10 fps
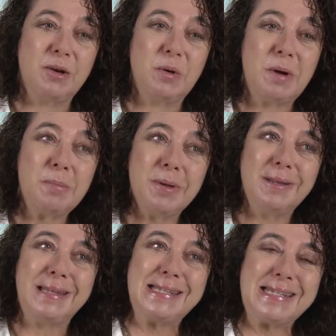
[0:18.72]
grew
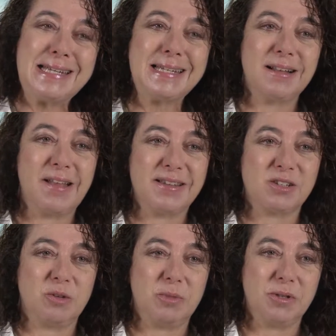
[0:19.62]
up listening to
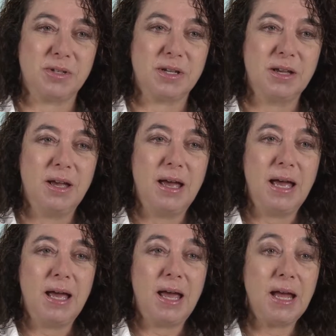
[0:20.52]
classical music,
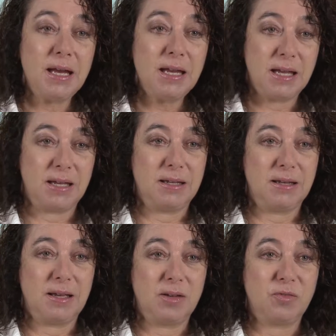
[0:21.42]
hating it
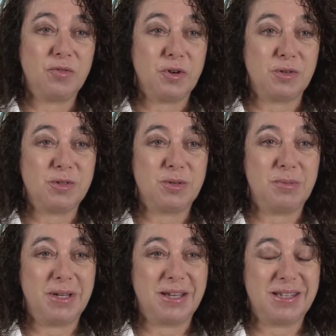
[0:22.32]
at first
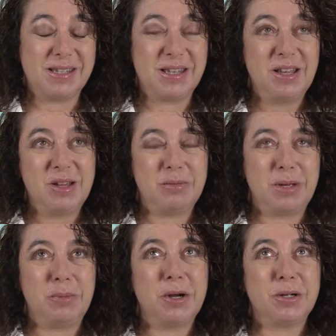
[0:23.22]
because
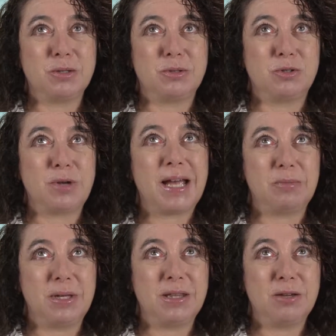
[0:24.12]
my parents would drag
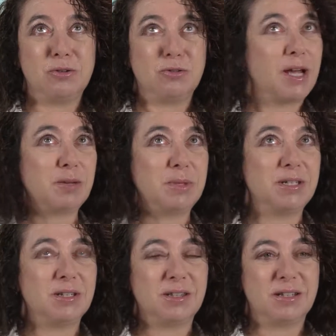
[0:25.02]
me. They would drag
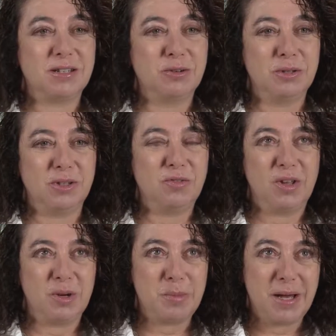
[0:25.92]
me to the Greeley
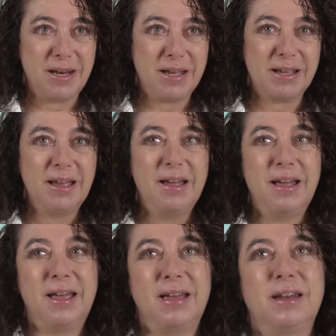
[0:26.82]
Philharmonic,
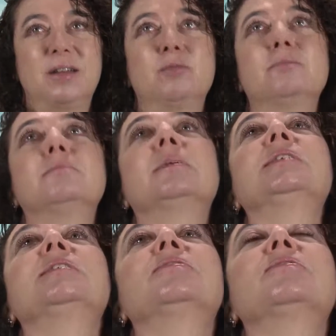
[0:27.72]
and
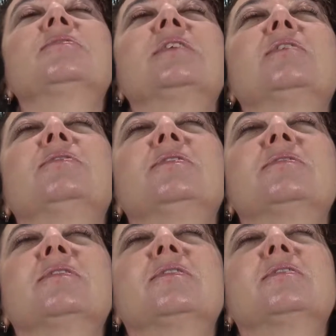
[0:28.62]
my sisters and I would
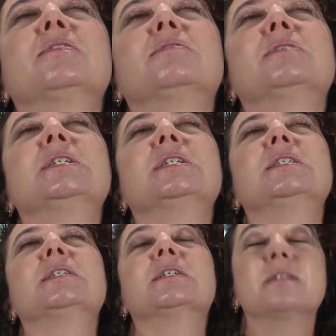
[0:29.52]
just sit there and go, we
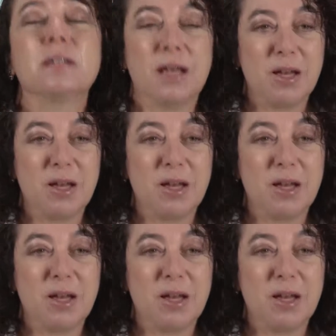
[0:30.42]
hate this.